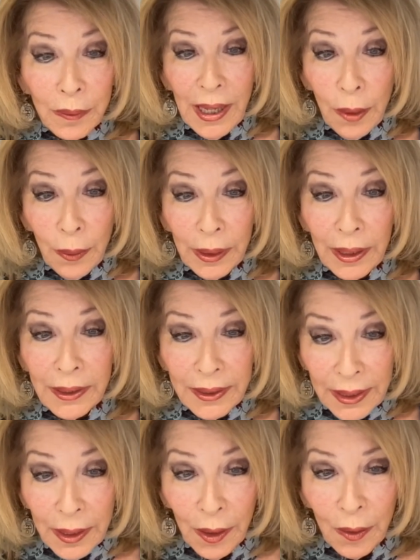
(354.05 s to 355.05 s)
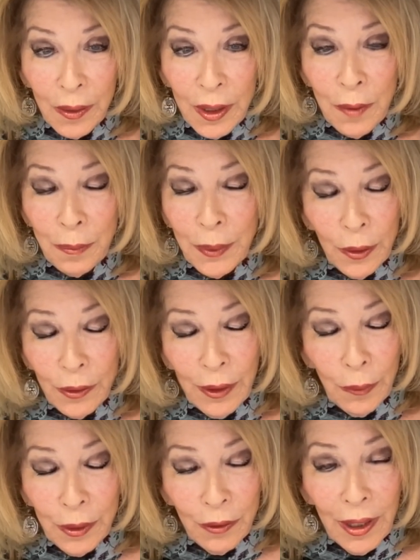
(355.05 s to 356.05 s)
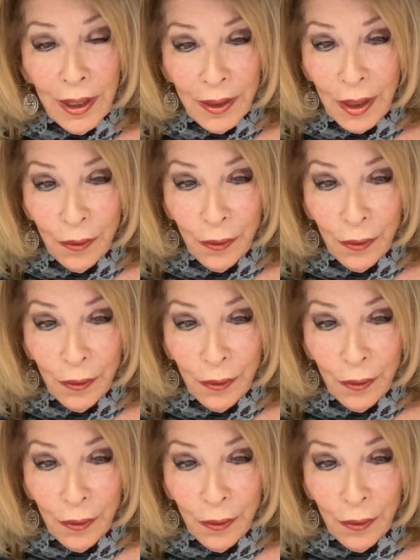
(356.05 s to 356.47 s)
how I got there, because that was not at